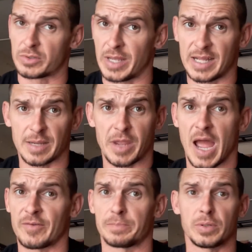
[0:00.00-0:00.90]
So anytime you
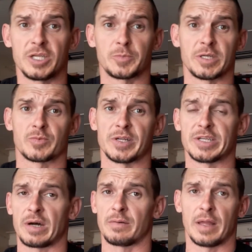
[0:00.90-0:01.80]
have it, please reach
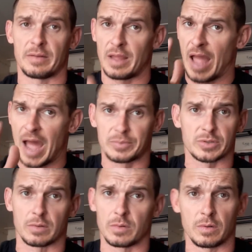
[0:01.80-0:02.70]
out. It
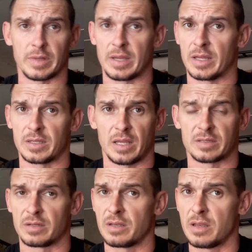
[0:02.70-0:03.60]
absolutely
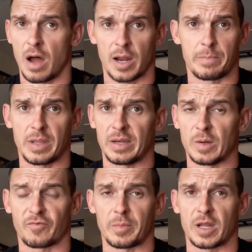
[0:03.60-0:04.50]
is not a big
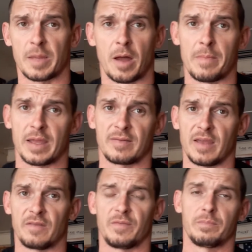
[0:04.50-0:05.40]
deal for me to come out and make a
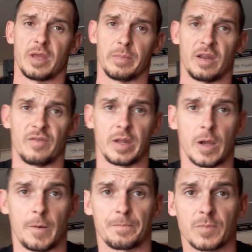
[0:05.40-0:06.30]
10-minute video.